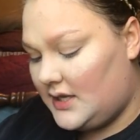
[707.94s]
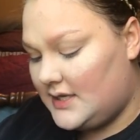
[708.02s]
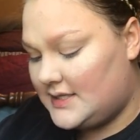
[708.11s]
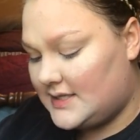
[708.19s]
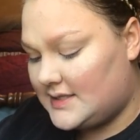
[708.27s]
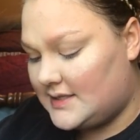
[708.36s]

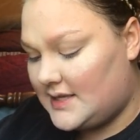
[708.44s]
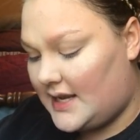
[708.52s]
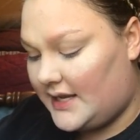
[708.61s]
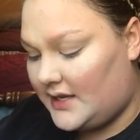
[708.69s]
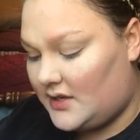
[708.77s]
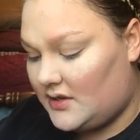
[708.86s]
It doesn't
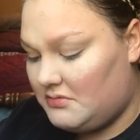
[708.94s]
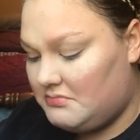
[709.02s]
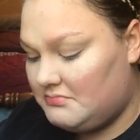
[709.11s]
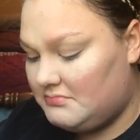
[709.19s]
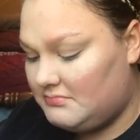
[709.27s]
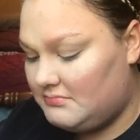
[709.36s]
take
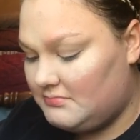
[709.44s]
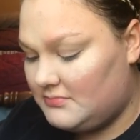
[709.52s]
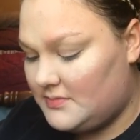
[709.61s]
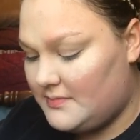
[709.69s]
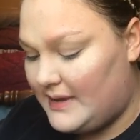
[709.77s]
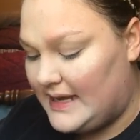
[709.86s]

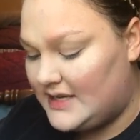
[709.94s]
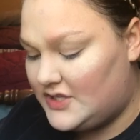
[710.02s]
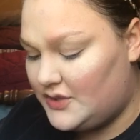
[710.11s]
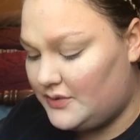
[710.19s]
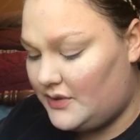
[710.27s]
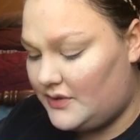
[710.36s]
me
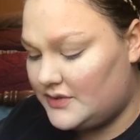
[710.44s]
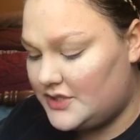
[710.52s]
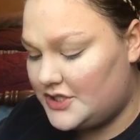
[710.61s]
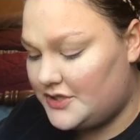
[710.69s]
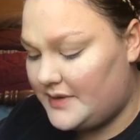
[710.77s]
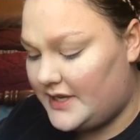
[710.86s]
too long to
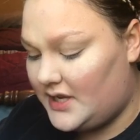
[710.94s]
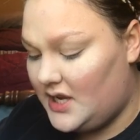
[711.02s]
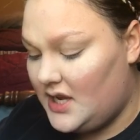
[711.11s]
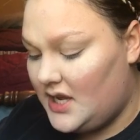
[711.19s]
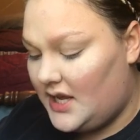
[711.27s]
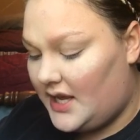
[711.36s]
do it.
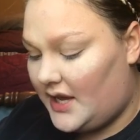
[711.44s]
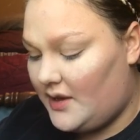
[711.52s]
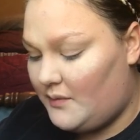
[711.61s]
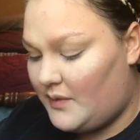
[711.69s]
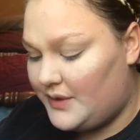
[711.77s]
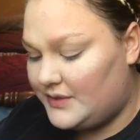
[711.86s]

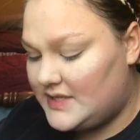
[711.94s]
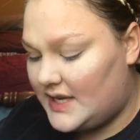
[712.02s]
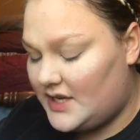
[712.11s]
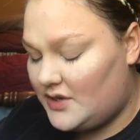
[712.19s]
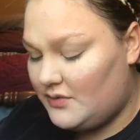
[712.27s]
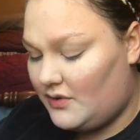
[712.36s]
It will
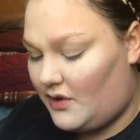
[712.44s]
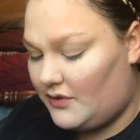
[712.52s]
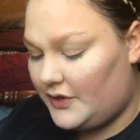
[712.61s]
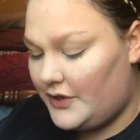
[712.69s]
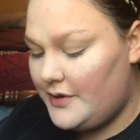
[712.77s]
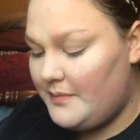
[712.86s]
take you
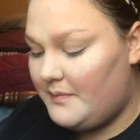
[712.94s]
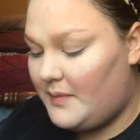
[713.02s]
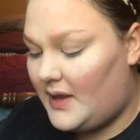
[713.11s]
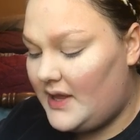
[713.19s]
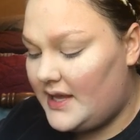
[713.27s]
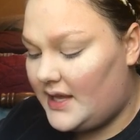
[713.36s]
longer,
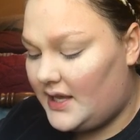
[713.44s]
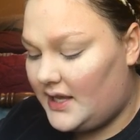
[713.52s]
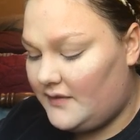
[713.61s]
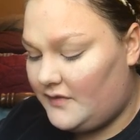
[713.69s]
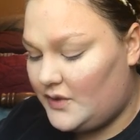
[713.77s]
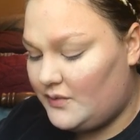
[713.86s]
but
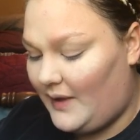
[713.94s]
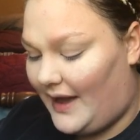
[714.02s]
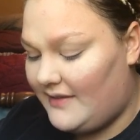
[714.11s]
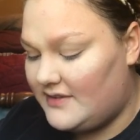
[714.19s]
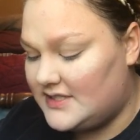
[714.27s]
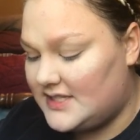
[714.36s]
if you
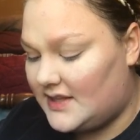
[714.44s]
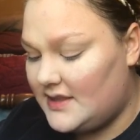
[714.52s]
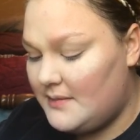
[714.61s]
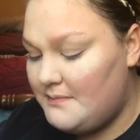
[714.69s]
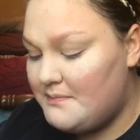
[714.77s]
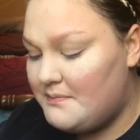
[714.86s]
haven't done
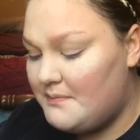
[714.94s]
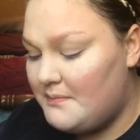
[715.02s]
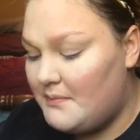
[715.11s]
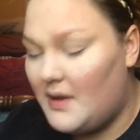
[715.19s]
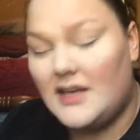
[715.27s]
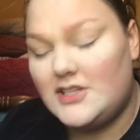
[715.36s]
them
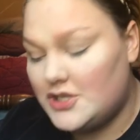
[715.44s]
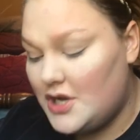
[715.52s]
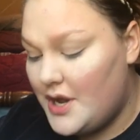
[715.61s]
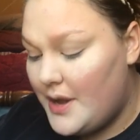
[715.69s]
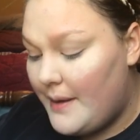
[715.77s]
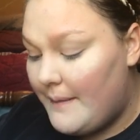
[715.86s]
much,
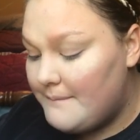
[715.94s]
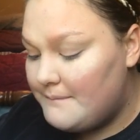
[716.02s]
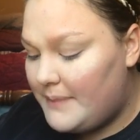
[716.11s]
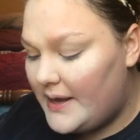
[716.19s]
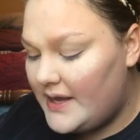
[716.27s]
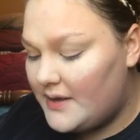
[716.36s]

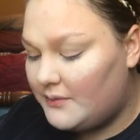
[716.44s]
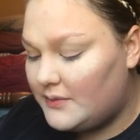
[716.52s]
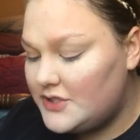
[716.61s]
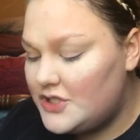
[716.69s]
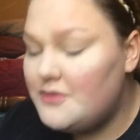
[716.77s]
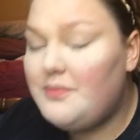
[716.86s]
but
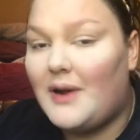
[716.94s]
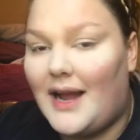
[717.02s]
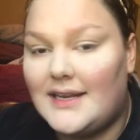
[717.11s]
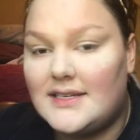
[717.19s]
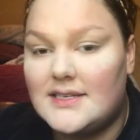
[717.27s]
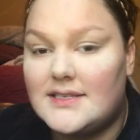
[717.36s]
once you
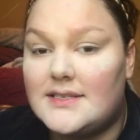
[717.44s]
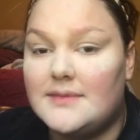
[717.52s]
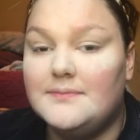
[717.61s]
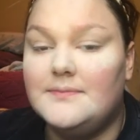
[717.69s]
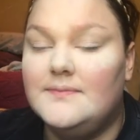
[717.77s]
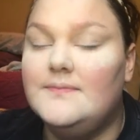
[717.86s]
practice,
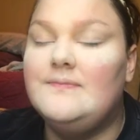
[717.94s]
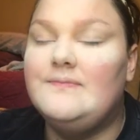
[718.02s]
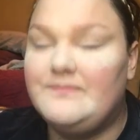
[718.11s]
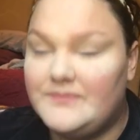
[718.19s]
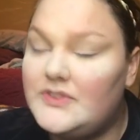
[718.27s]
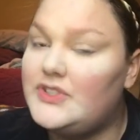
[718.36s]

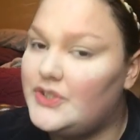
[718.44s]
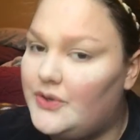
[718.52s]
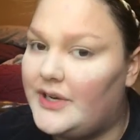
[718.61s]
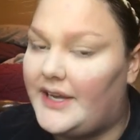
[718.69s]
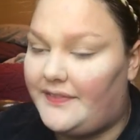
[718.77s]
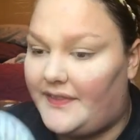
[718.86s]

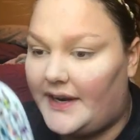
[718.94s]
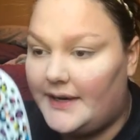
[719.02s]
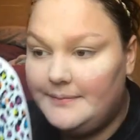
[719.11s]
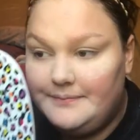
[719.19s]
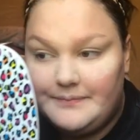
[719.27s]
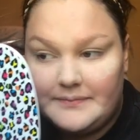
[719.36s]
you'll get there.